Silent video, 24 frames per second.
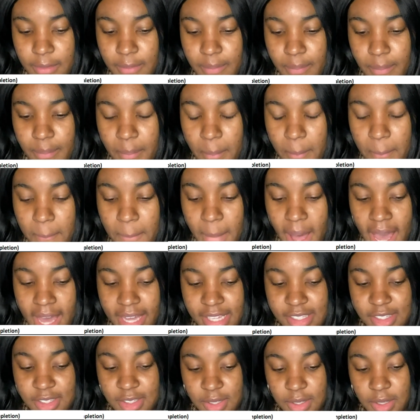
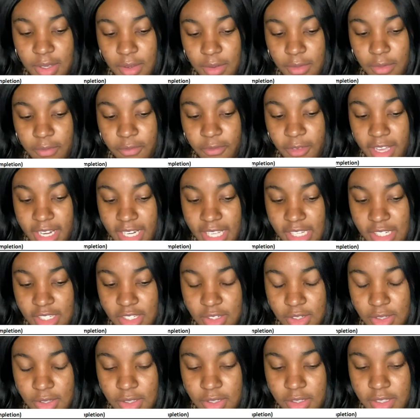my
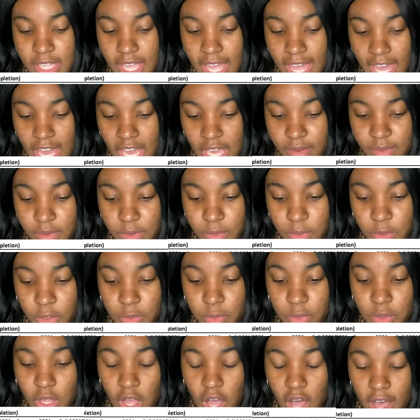financial aid reward
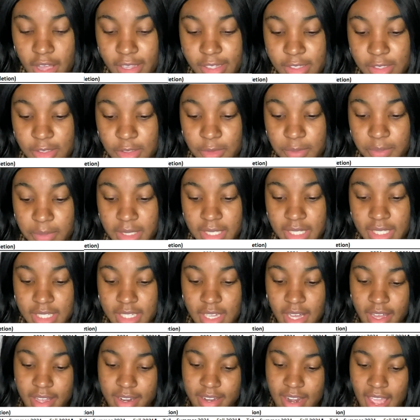will also be
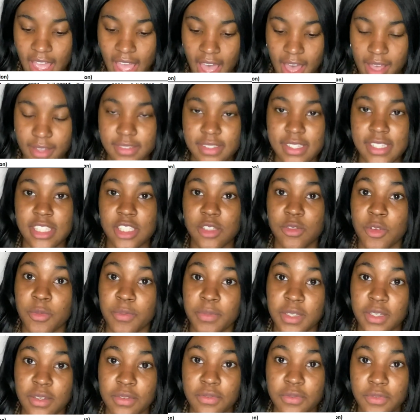cut in half since it won't
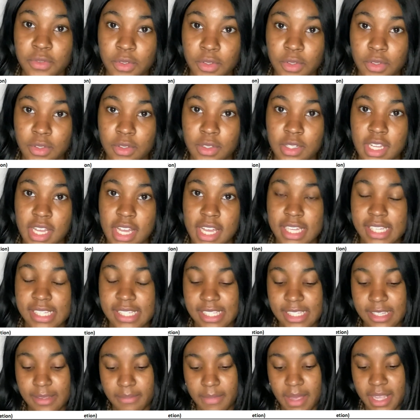be a full
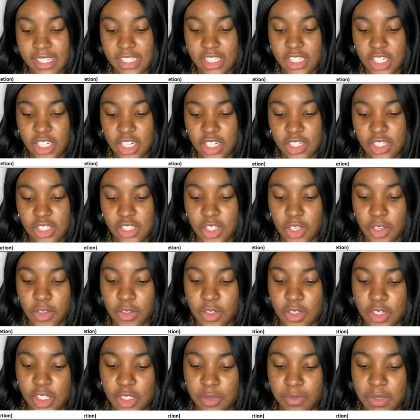semester. So
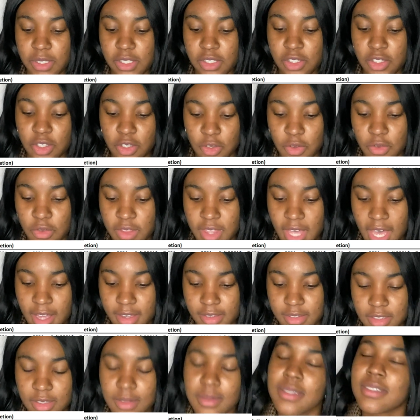it'll just be
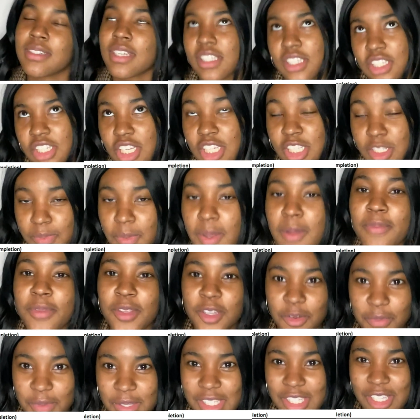2,000, I mean, not just, but
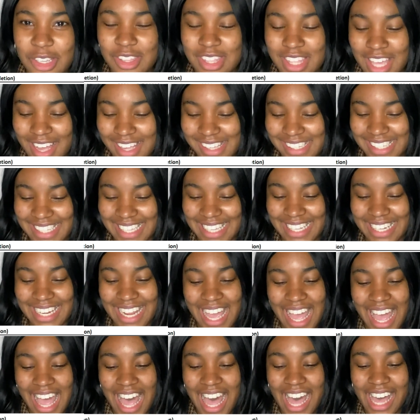it'll be 2,000
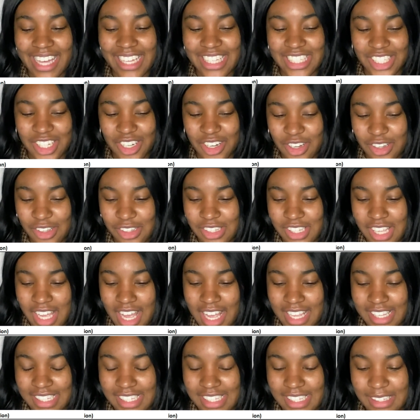euros
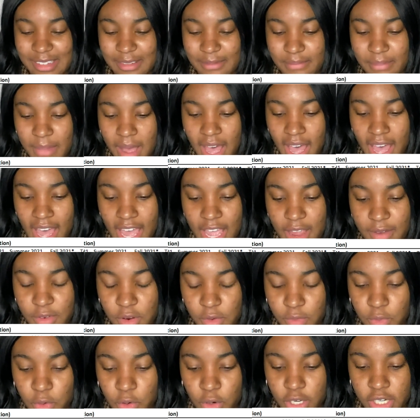as my
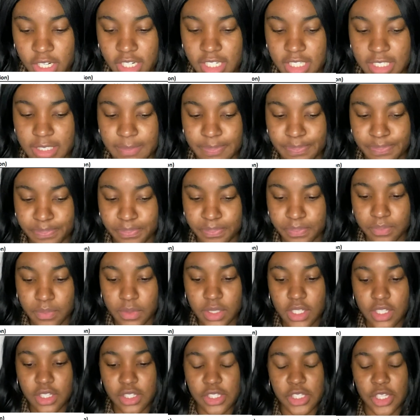reward.
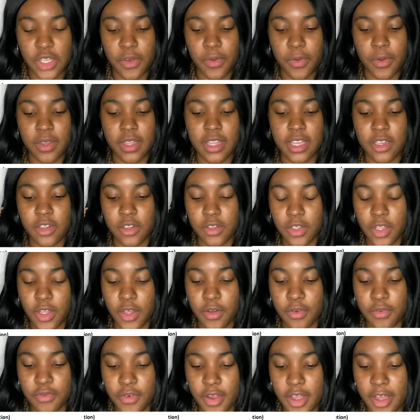So it'll go
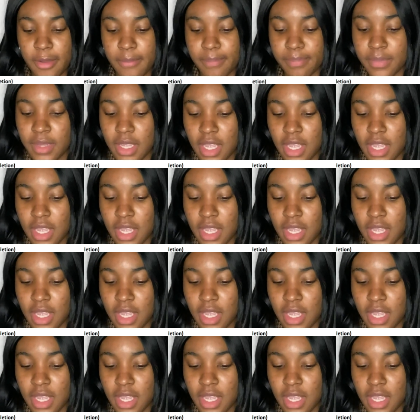from